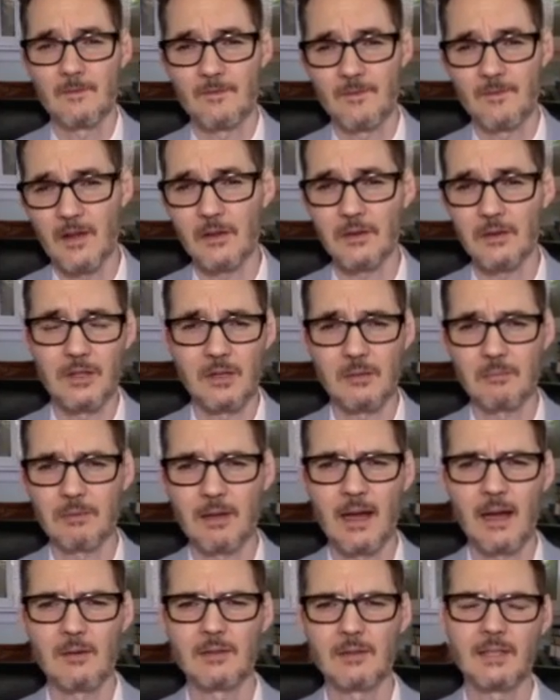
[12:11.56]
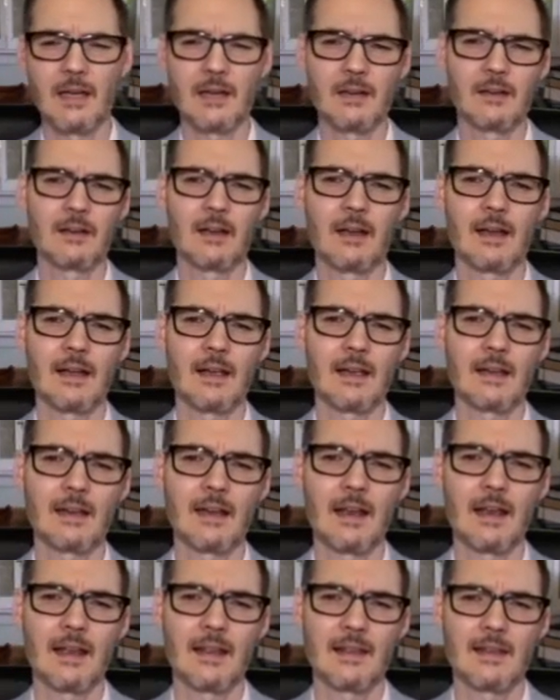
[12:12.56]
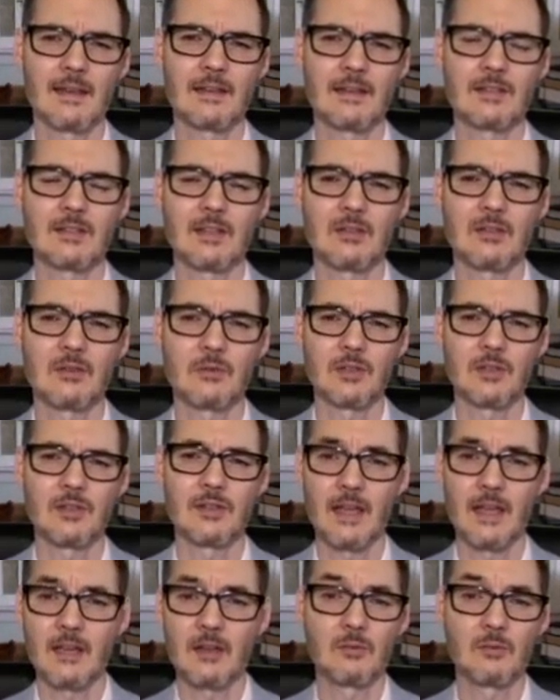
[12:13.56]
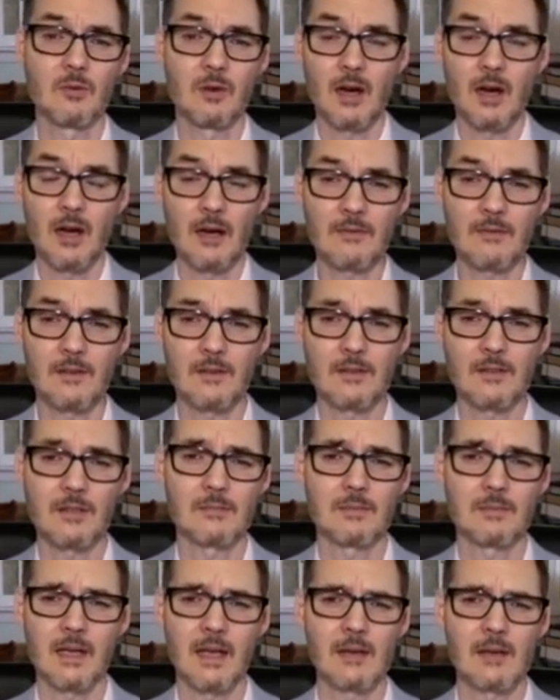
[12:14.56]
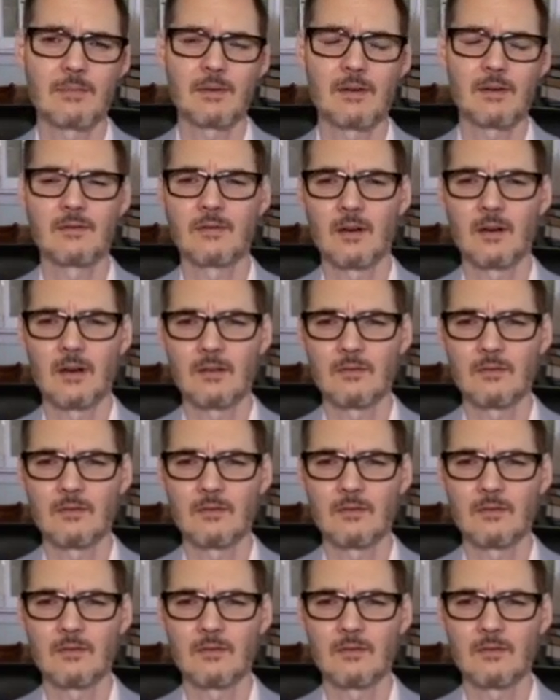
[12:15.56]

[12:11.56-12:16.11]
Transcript: failed to comply with Title IX, and the extent to which they could recover some type of